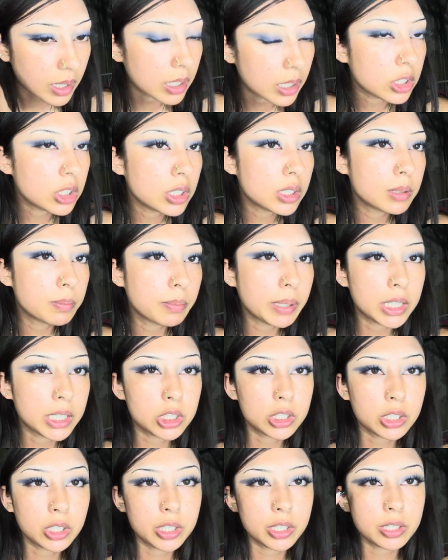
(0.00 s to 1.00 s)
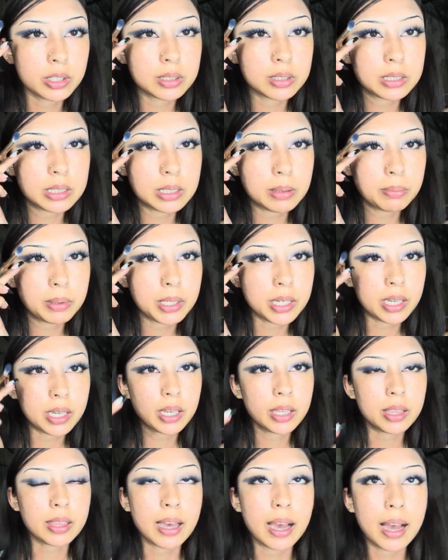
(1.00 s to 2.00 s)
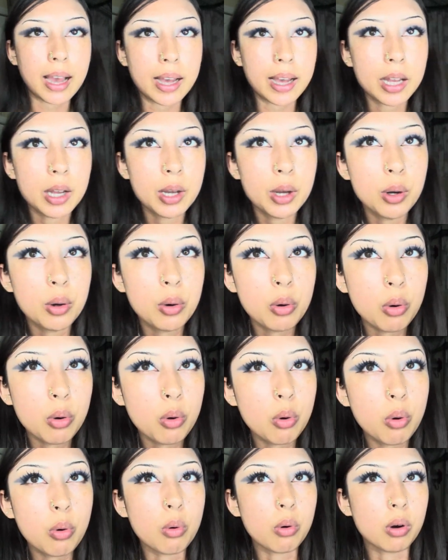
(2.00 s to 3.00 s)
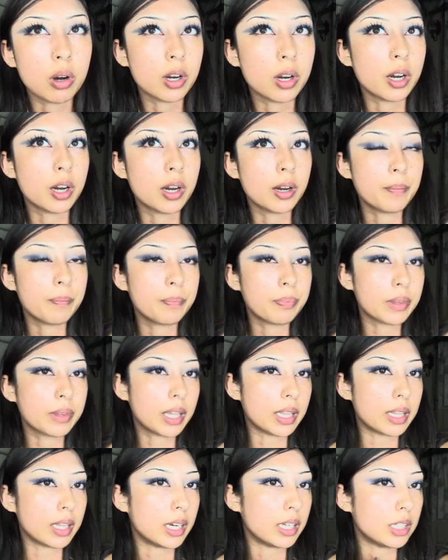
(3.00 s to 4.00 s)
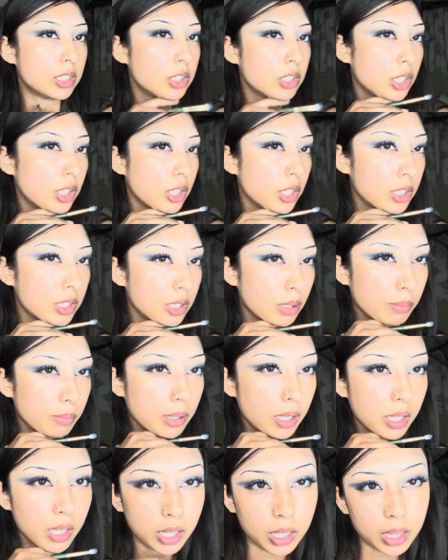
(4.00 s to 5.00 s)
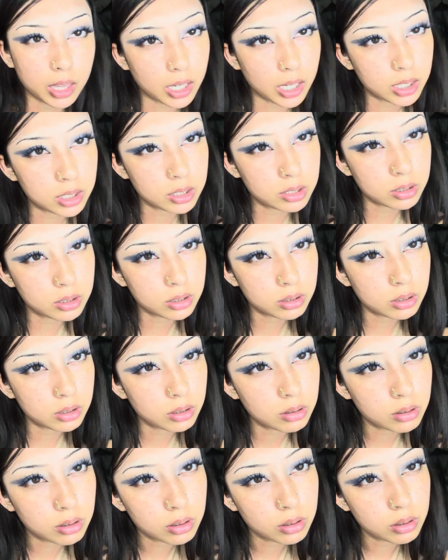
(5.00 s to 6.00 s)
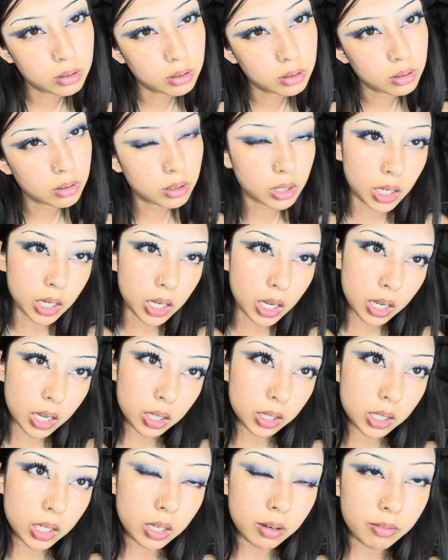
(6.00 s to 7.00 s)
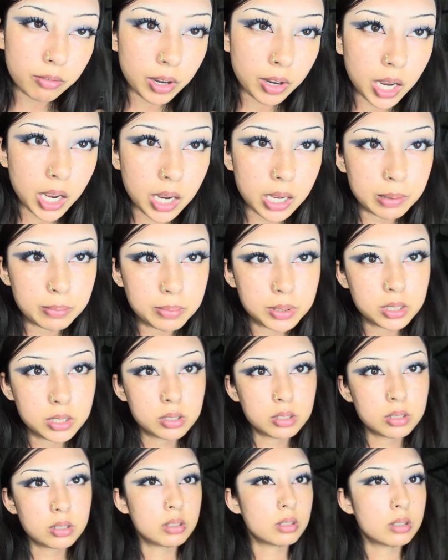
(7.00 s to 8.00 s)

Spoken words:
And just make sure you're deepening that corner, and then it should look something like this, like alien vibes.